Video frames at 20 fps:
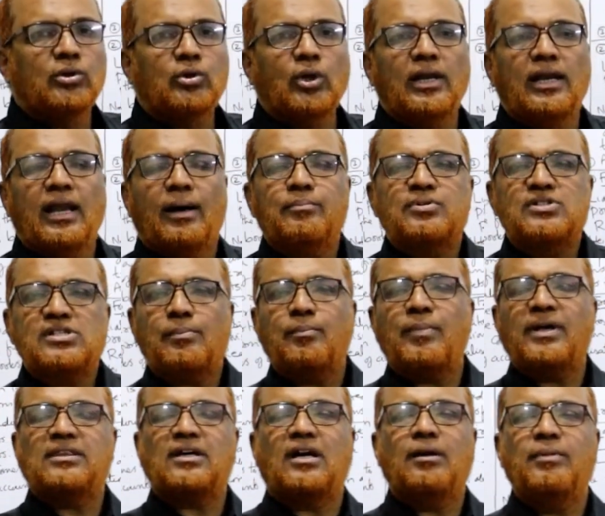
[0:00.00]
The lump sum
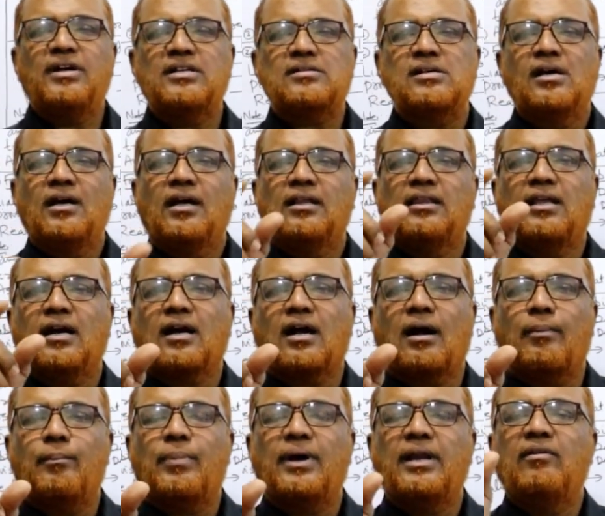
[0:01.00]
method means the
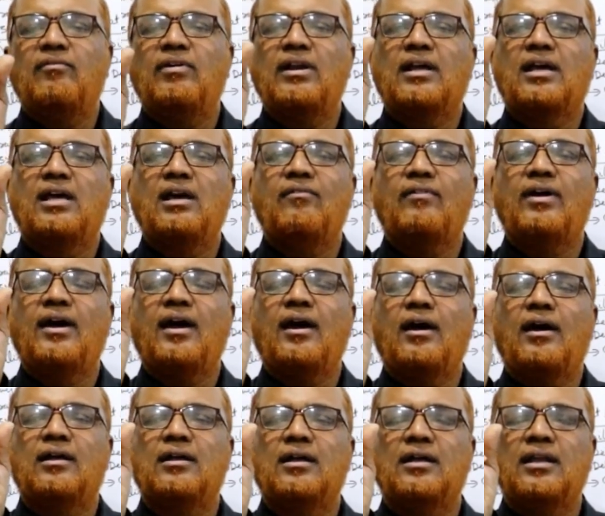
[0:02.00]
company will give
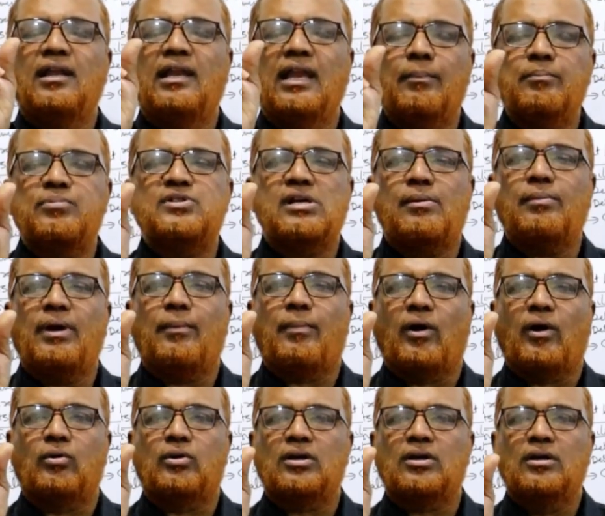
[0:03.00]
a lump sum
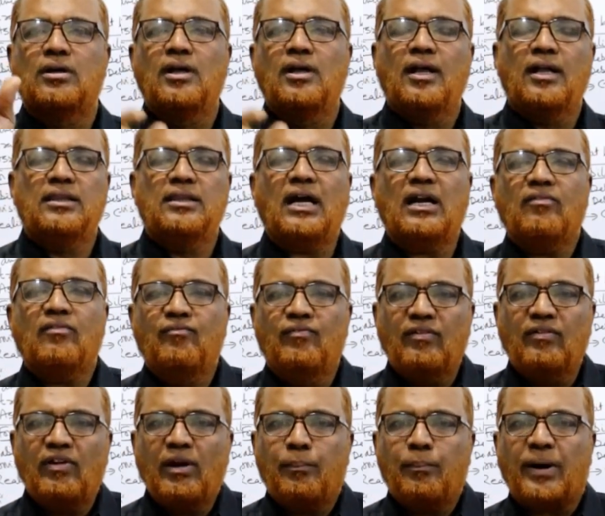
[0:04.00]
amount that
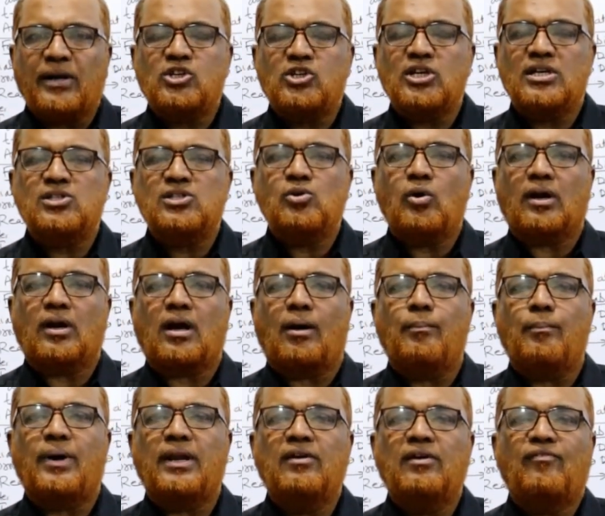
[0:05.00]
we will purchase your
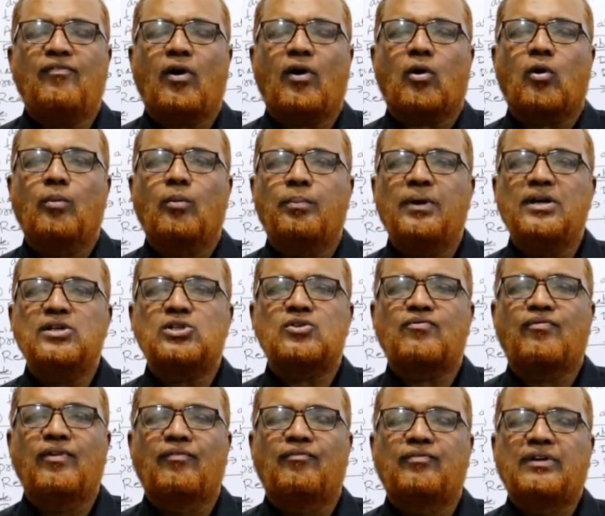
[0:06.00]
company for rupees
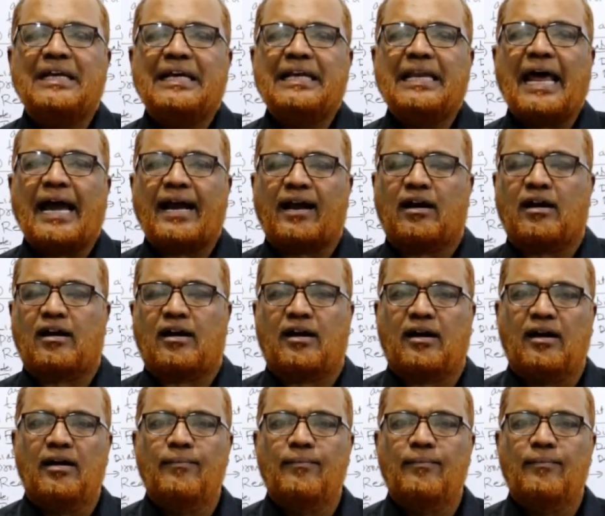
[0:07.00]
50 lakh.